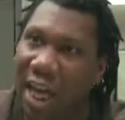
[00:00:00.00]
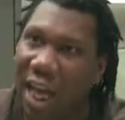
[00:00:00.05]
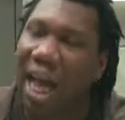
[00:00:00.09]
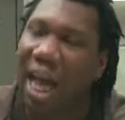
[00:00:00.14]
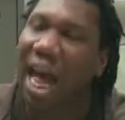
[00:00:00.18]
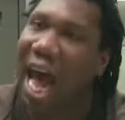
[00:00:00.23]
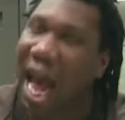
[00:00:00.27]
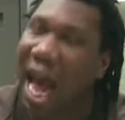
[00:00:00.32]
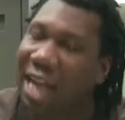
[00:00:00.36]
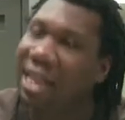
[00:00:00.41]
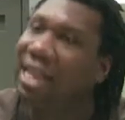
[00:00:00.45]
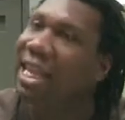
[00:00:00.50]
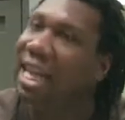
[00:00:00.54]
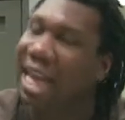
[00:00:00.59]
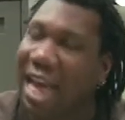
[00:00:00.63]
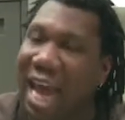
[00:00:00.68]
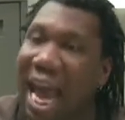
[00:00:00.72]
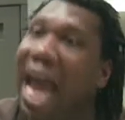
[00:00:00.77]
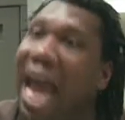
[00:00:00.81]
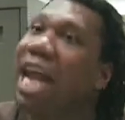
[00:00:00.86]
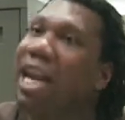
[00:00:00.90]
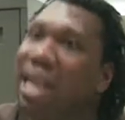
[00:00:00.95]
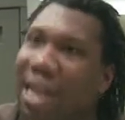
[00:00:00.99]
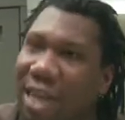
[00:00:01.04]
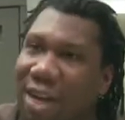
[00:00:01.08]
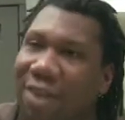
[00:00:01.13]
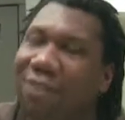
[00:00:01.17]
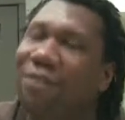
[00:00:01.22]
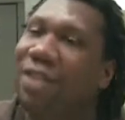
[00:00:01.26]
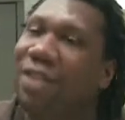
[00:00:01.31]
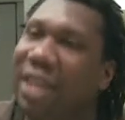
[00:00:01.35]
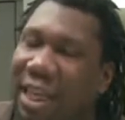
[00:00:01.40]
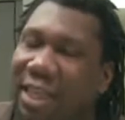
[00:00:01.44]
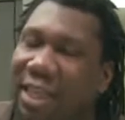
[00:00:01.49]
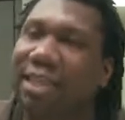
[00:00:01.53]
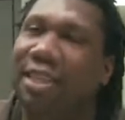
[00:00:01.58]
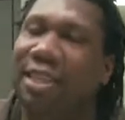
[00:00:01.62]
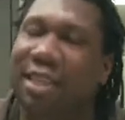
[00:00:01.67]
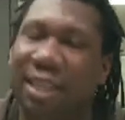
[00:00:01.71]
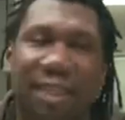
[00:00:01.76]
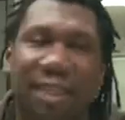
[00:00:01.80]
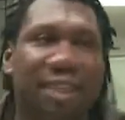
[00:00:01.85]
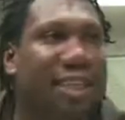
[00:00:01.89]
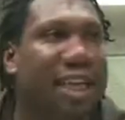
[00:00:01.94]
At the end of this
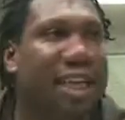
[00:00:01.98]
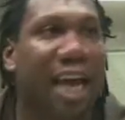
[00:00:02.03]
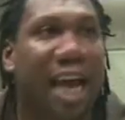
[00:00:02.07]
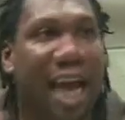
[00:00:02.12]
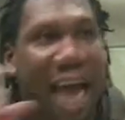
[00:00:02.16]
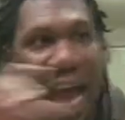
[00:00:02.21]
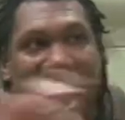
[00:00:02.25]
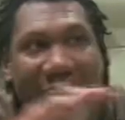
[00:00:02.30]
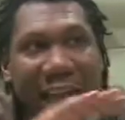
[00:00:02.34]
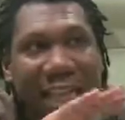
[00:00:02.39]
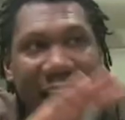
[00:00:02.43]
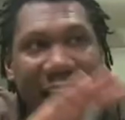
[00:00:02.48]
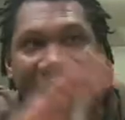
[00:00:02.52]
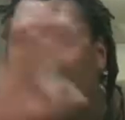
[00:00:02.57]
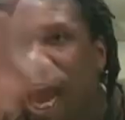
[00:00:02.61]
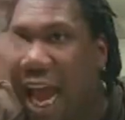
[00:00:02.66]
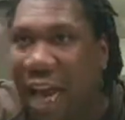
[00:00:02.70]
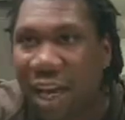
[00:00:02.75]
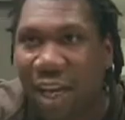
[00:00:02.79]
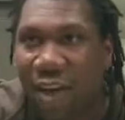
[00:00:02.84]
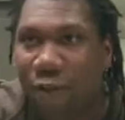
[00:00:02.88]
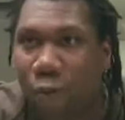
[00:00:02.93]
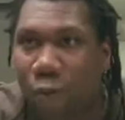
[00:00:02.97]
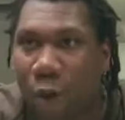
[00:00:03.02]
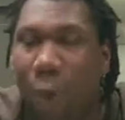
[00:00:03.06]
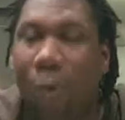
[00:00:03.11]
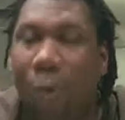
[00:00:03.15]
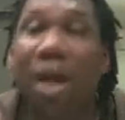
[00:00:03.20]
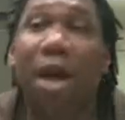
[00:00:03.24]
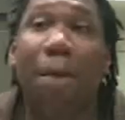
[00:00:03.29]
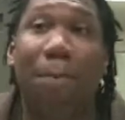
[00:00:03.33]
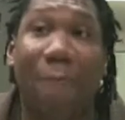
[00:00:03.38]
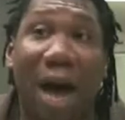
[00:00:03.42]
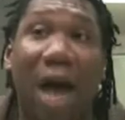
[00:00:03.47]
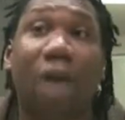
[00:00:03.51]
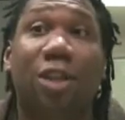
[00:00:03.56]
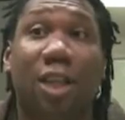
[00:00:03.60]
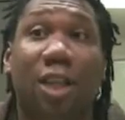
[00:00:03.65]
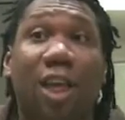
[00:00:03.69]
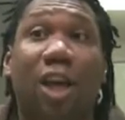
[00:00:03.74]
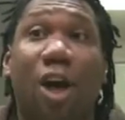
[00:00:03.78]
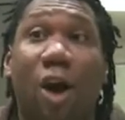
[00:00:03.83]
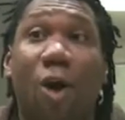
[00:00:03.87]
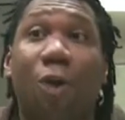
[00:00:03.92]
discussion, at the end of what we're
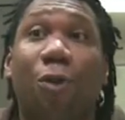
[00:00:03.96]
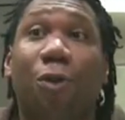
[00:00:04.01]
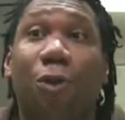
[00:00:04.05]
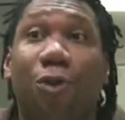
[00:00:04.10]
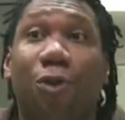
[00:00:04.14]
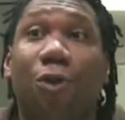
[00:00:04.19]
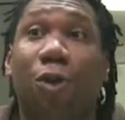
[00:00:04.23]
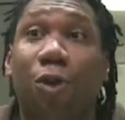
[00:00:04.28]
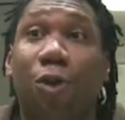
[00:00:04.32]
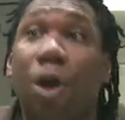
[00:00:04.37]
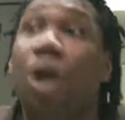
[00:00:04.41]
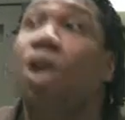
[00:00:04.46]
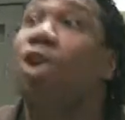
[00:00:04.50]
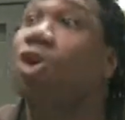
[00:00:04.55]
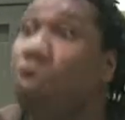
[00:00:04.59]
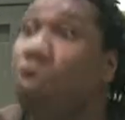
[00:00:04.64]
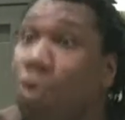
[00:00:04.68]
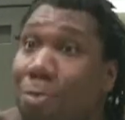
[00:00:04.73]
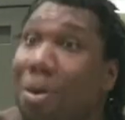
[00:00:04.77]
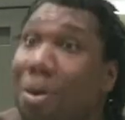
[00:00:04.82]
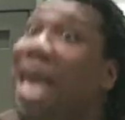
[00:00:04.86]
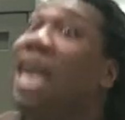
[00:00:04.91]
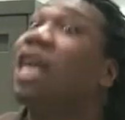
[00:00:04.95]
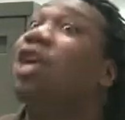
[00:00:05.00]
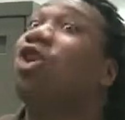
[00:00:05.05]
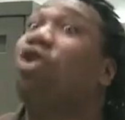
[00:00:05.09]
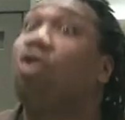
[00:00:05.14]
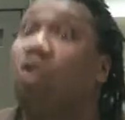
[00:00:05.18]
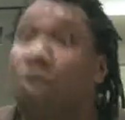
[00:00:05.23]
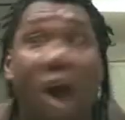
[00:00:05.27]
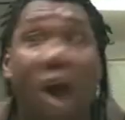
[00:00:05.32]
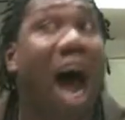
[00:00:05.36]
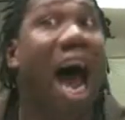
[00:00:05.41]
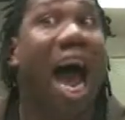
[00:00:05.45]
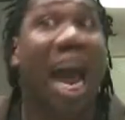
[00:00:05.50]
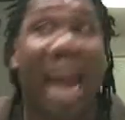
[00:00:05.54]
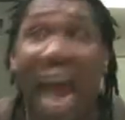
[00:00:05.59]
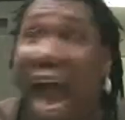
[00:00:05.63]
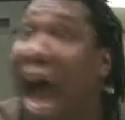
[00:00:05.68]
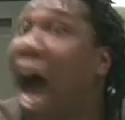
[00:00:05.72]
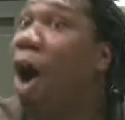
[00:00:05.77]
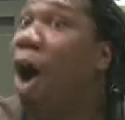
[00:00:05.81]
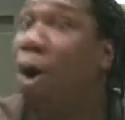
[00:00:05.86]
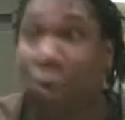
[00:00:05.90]
about to go through, you may cry
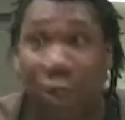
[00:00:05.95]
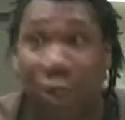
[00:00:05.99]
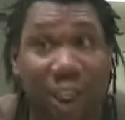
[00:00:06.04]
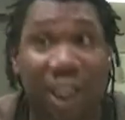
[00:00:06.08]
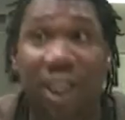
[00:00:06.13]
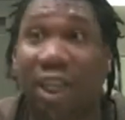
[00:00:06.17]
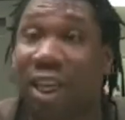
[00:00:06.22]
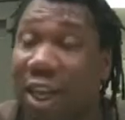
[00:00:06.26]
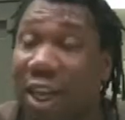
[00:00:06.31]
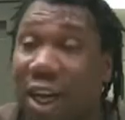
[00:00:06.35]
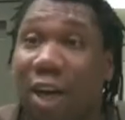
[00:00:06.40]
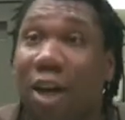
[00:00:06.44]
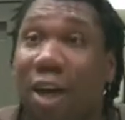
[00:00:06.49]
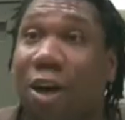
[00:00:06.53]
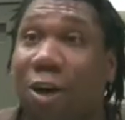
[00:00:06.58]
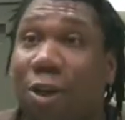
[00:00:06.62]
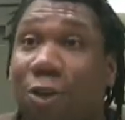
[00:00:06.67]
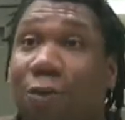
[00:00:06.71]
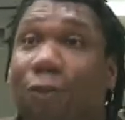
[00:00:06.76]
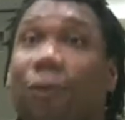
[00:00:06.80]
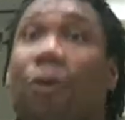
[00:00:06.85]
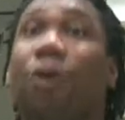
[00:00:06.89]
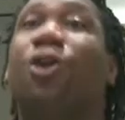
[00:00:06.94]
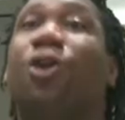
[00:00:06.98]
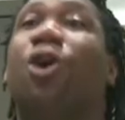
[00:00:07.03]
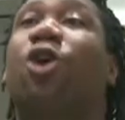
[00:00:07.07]
out for the